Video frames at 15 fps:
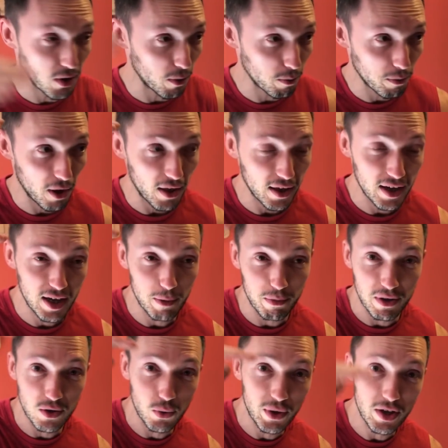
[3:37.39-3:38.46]
so I'll probably eat
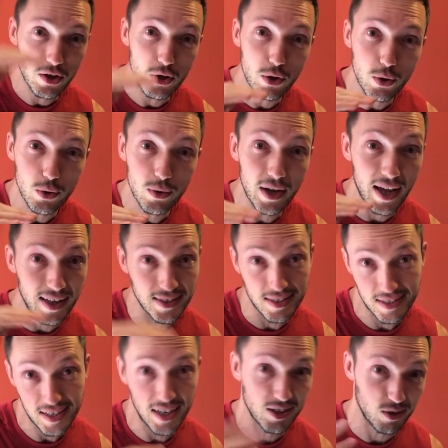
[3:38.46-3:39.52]
between noon and
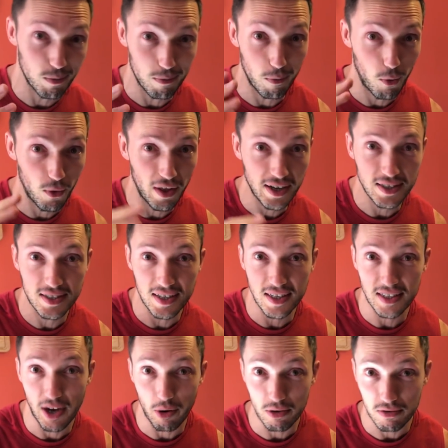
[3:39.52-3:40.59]
6, so more like
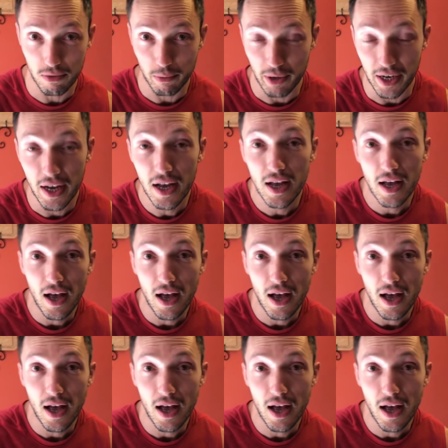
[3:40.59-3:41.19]
6 hours for me